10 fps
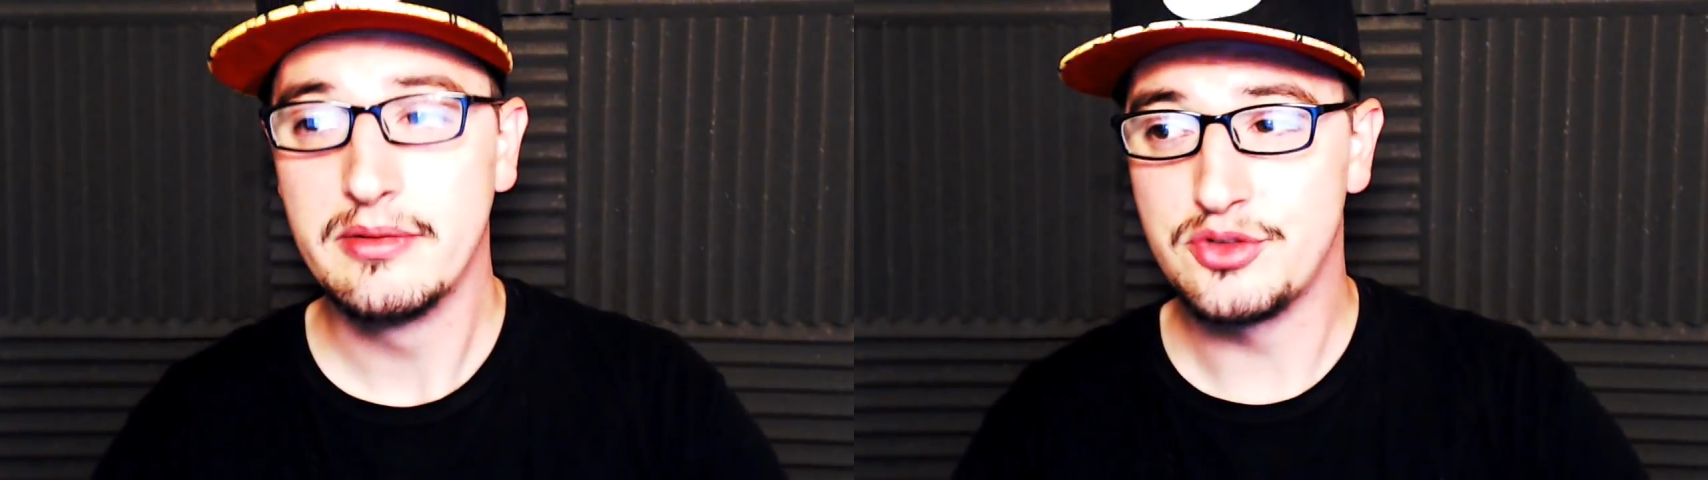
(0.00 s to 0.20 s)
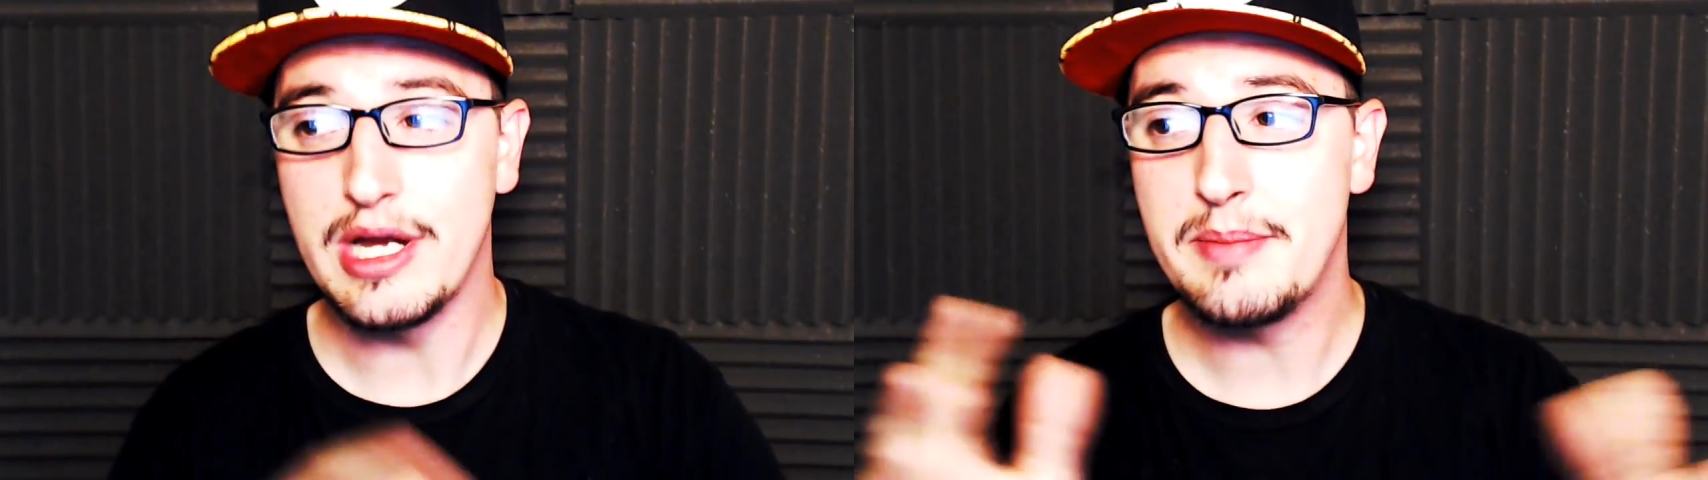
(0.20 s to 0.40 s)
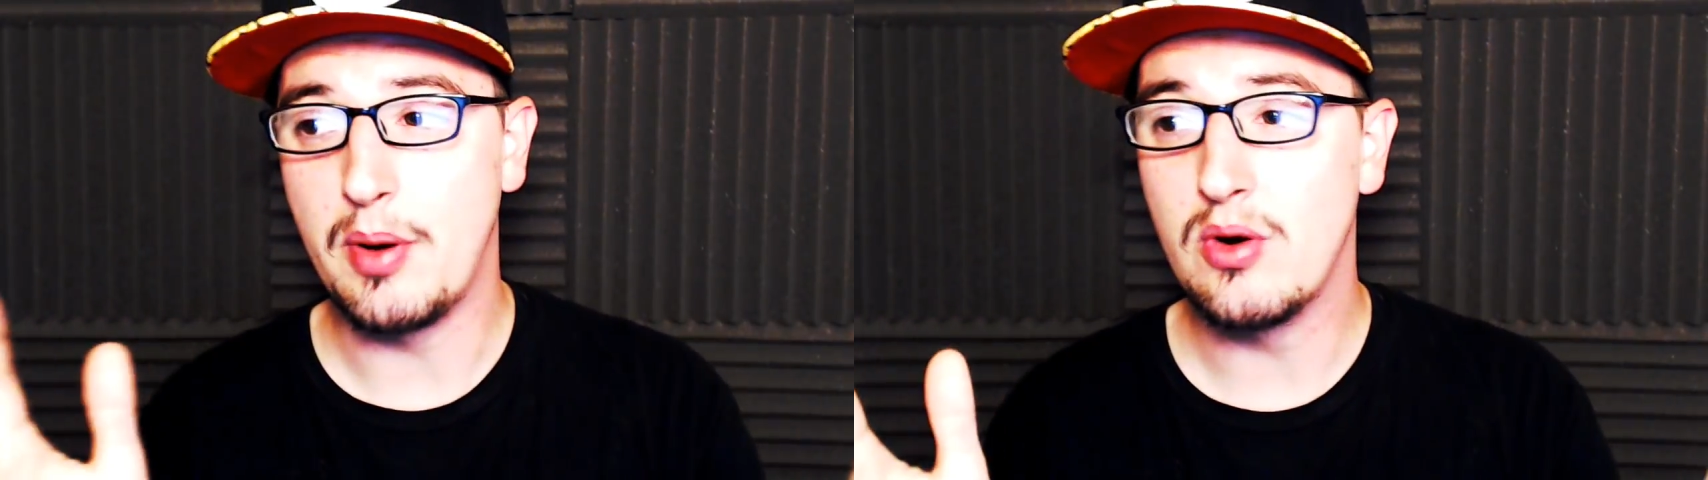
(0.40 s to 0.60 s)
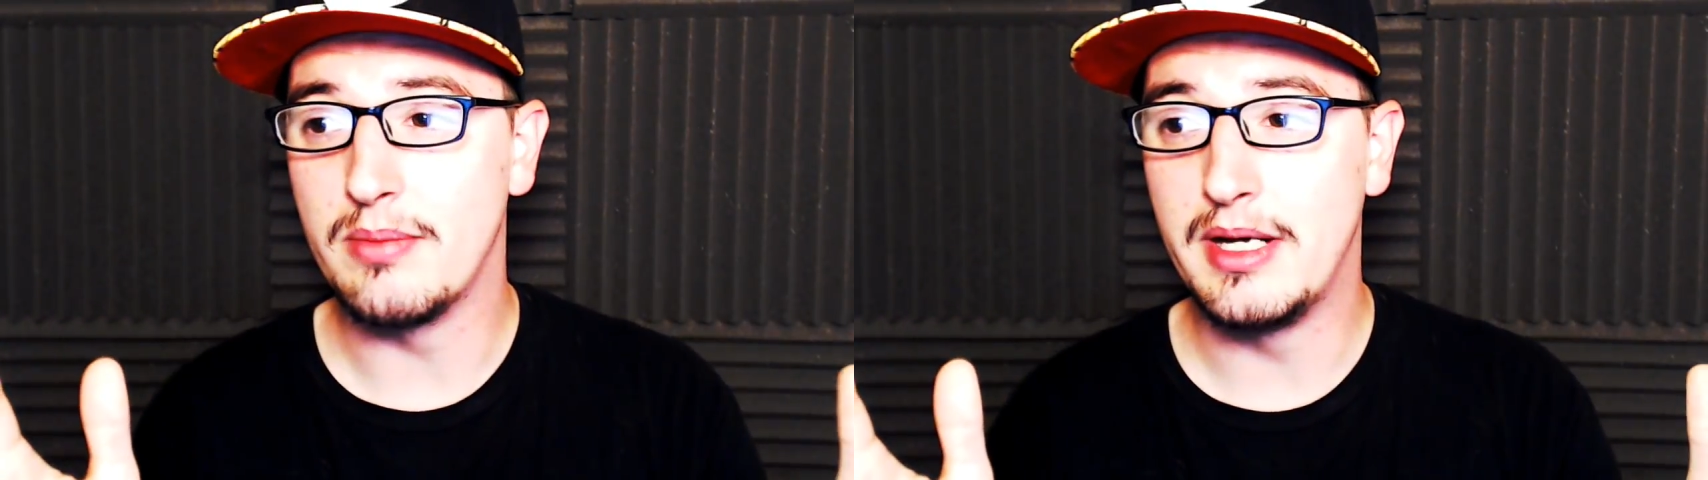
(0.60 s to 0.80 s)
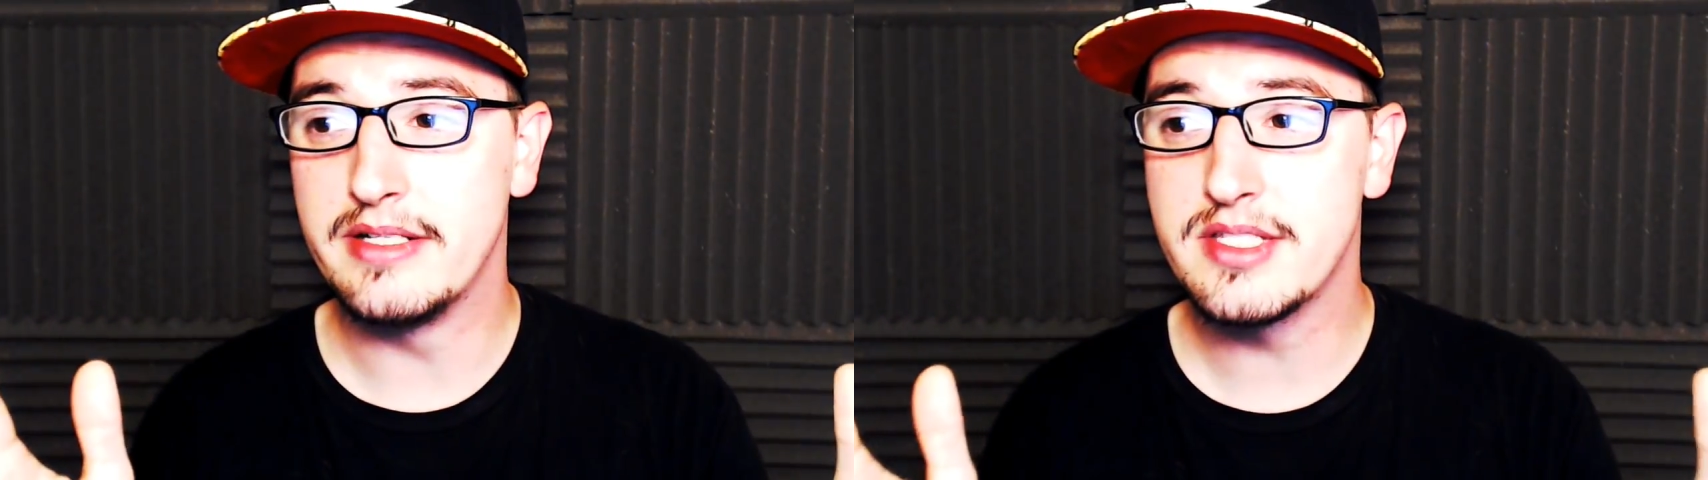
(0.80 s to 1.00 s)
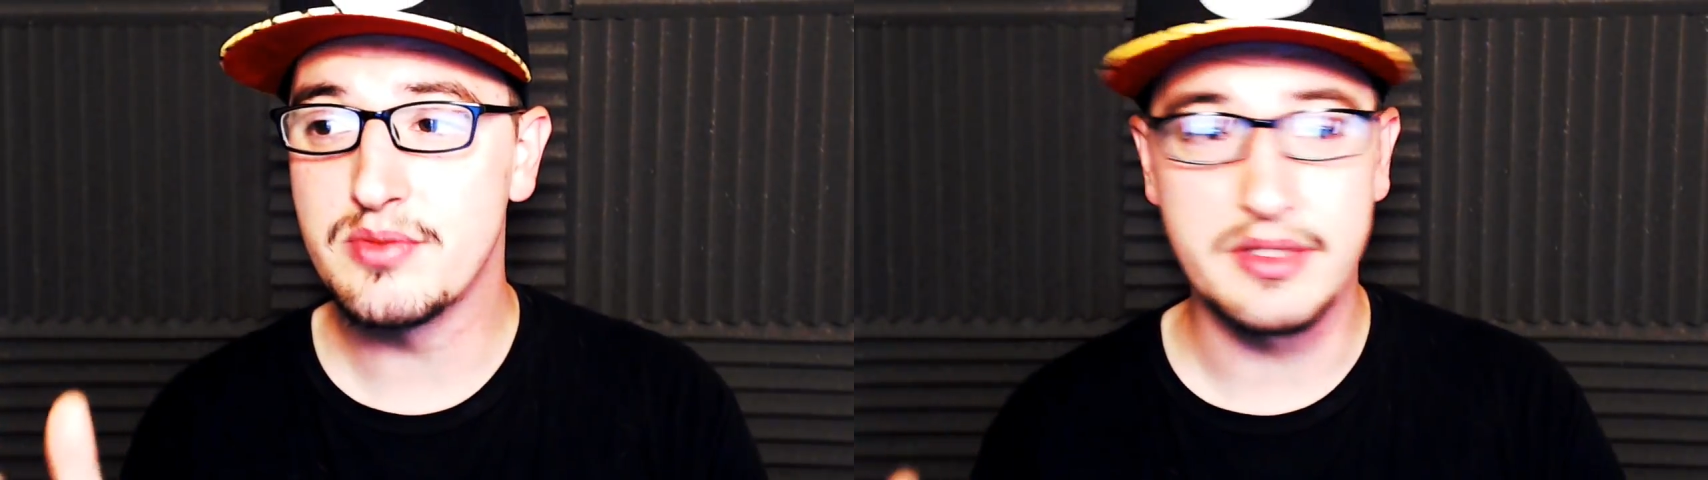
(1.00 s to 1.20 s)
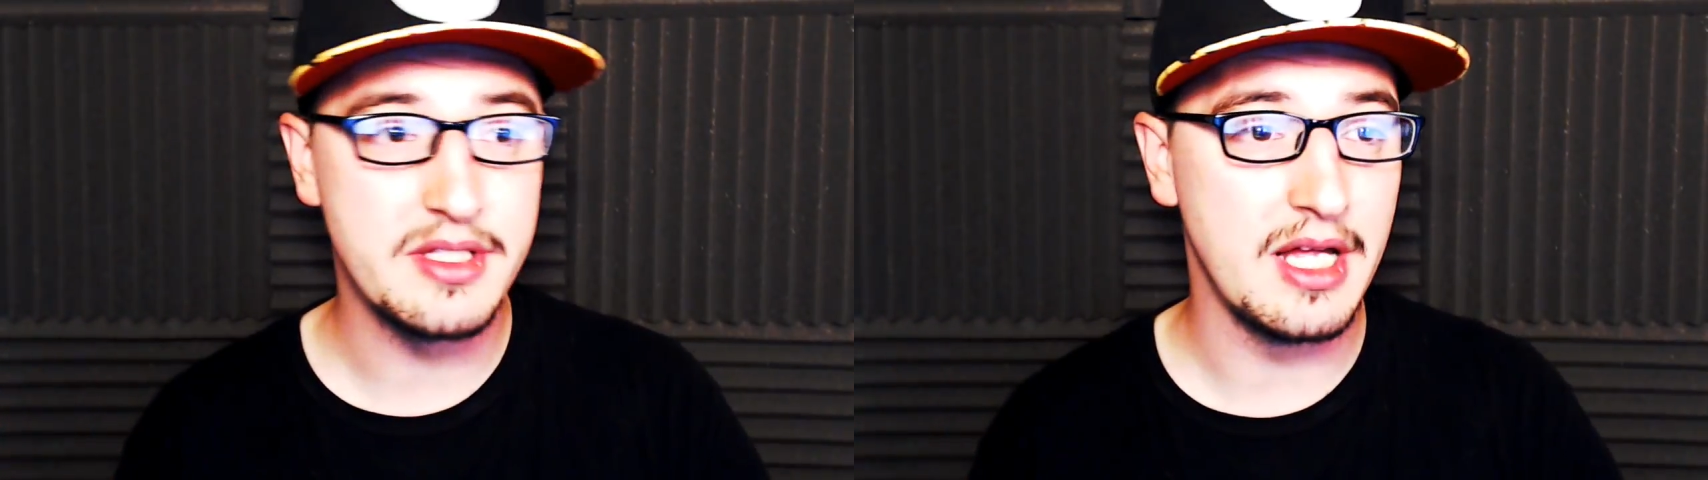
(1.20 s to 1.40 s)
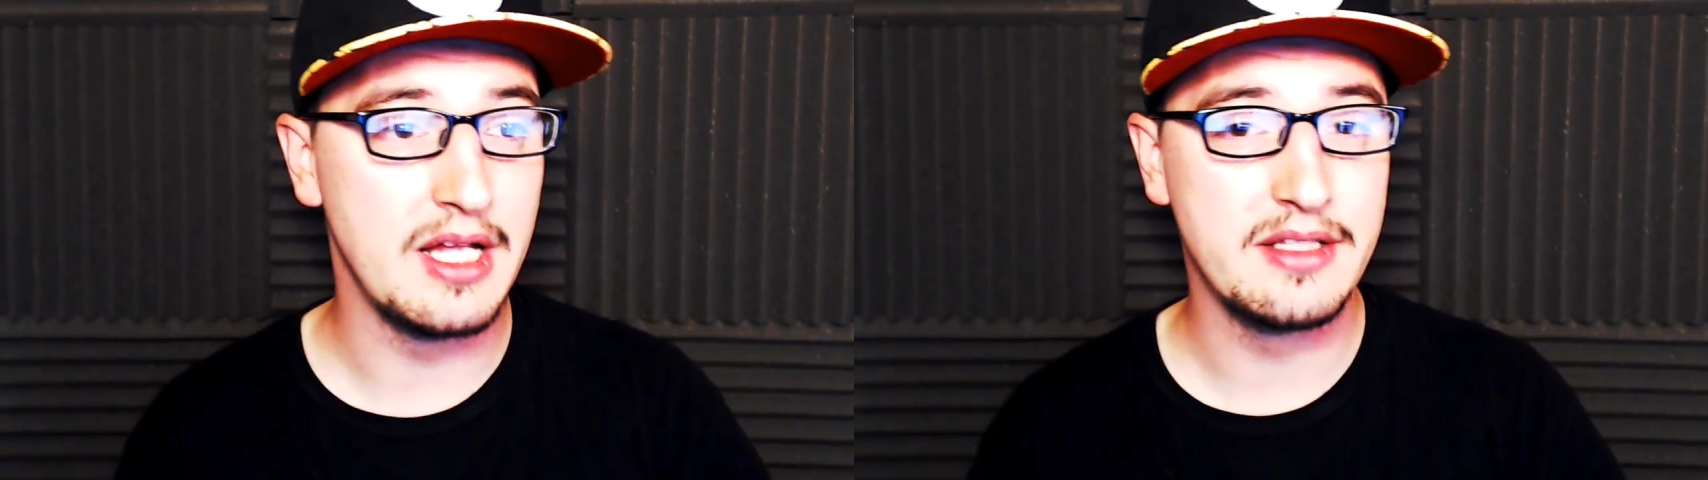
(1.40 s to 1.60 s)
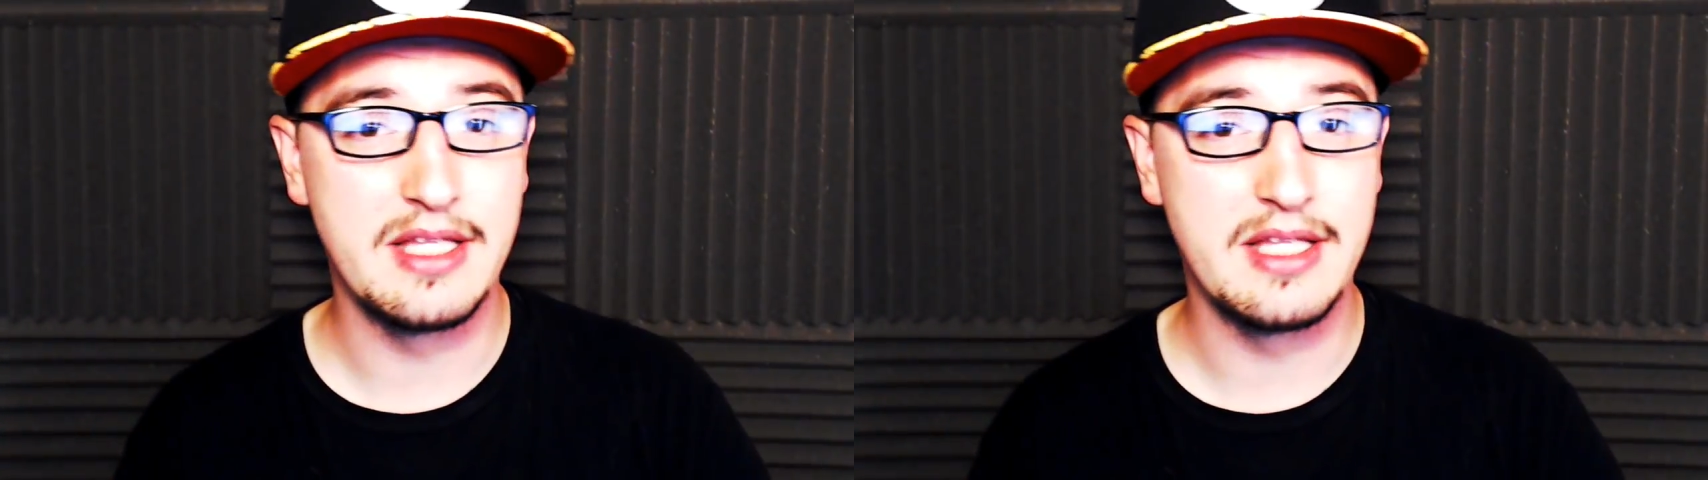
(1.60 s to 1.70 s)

trade Pokemons with the,